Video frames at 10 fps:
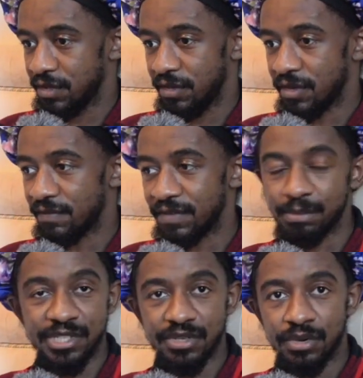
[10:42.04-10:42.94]
you can
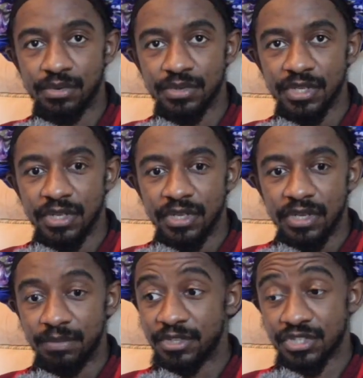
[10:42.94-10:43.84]
flip it to hold.
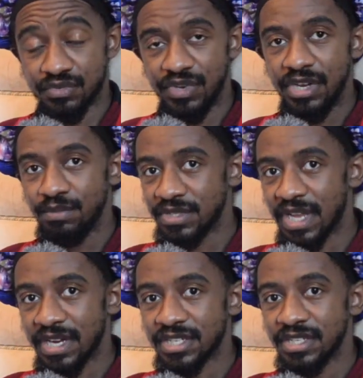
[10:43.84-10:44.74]
The screen was
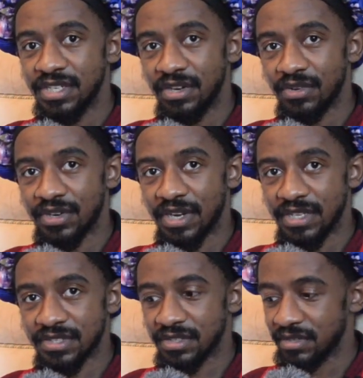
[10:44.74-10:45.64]
actually a lot
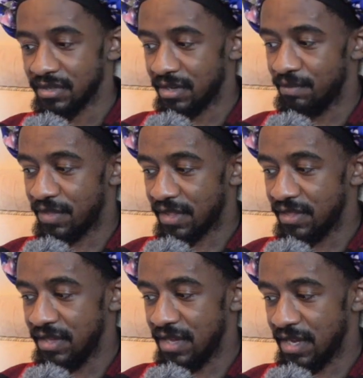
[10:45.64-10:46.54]
nicer than
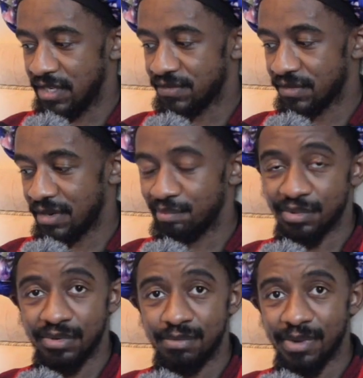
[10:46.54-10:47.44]
the H4n
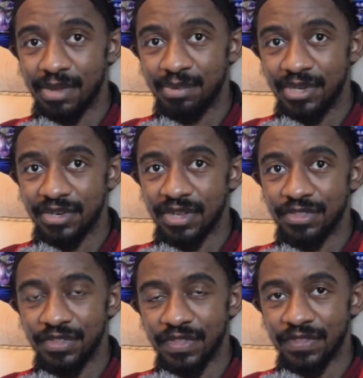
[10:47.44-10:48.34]
Pro, in my opinion. I
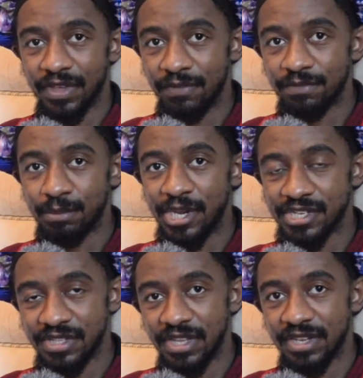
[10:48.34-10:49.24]
think that the
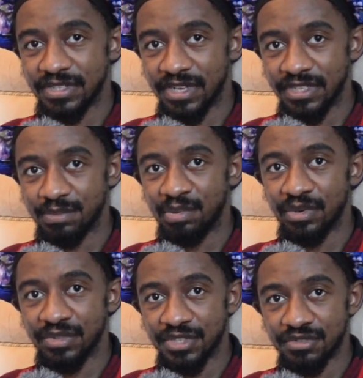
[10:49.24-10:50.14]
information they decided to
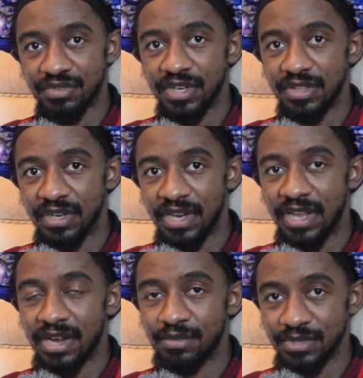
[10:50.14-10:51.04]
put on the screen and the
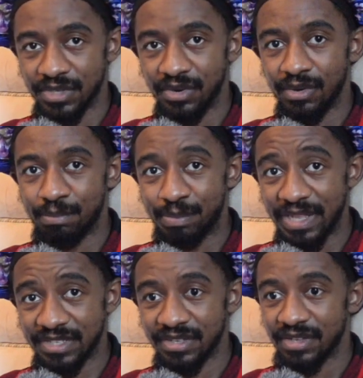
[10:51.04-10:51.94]
layout was a lot
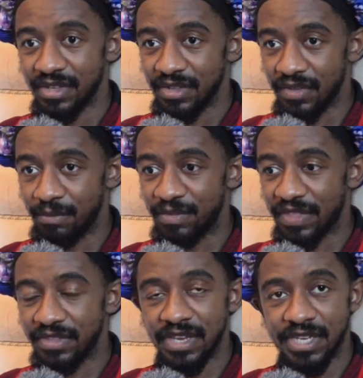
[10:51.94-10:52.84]
better
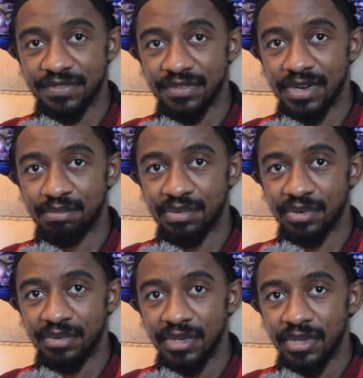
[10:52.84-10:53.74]
than the H4n
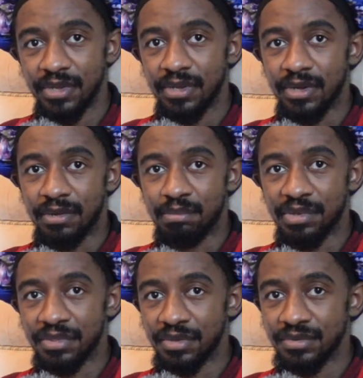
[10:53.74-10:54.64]
Pro.
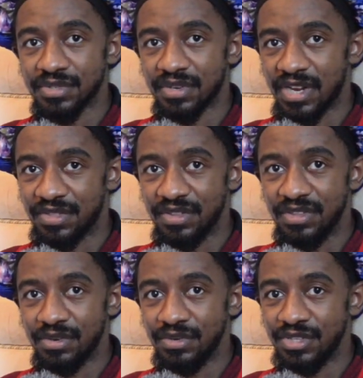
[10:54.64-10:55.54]
But those are, I think,
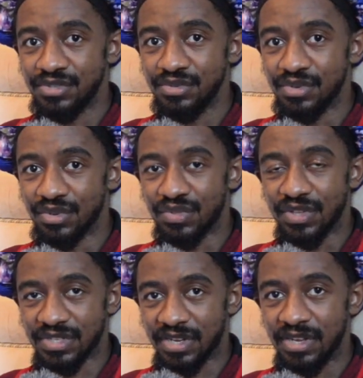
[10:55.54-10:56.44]
the only two good
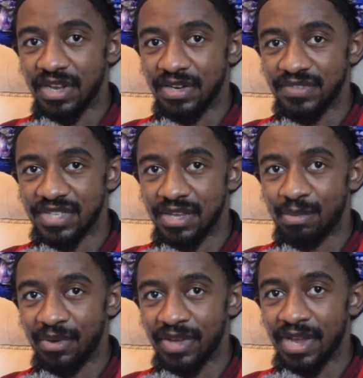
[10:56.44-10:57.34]
things I can kind of say
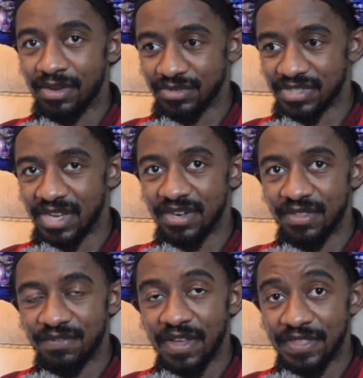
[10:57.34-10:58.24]
about it, outside
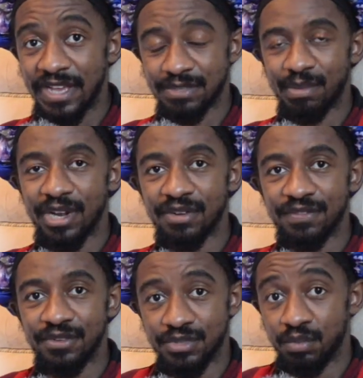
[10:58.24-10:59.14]
of the fact that its
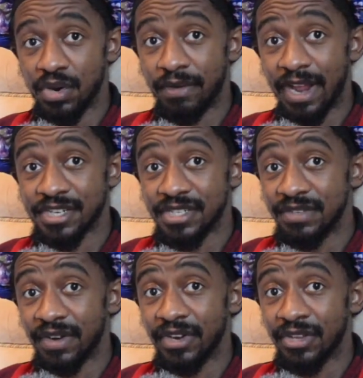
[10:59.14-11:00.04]
microphones were
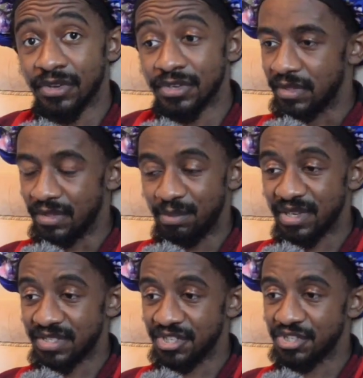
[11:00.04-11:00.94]
actually very good. The
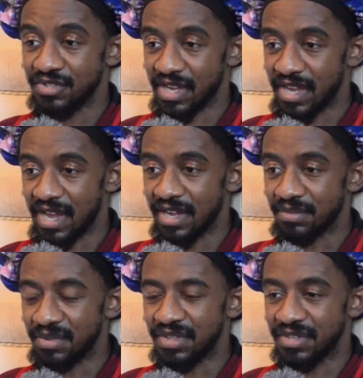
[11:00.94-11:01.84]
biggest issues I had with the